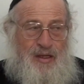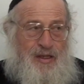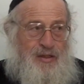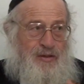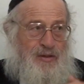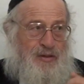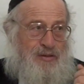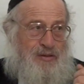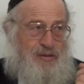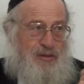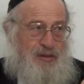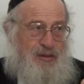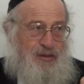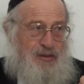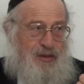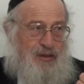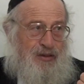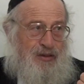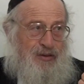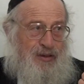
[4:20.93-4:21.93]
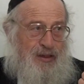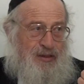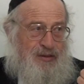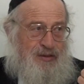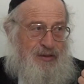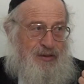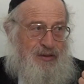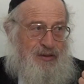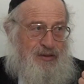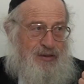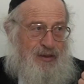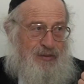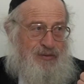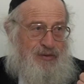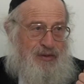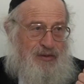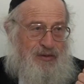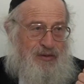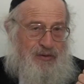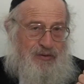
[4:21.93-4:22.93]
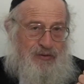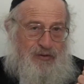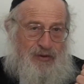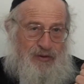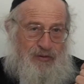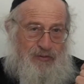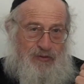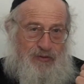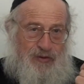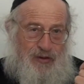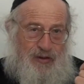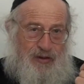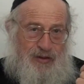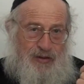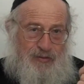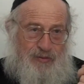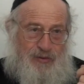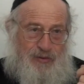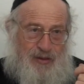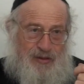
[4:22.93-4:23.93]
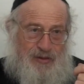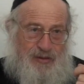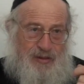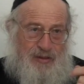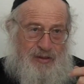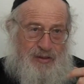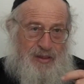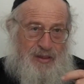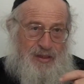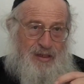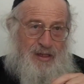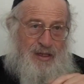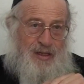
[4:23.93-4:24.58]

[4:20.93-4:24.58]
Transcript: And also you can see something very interesting.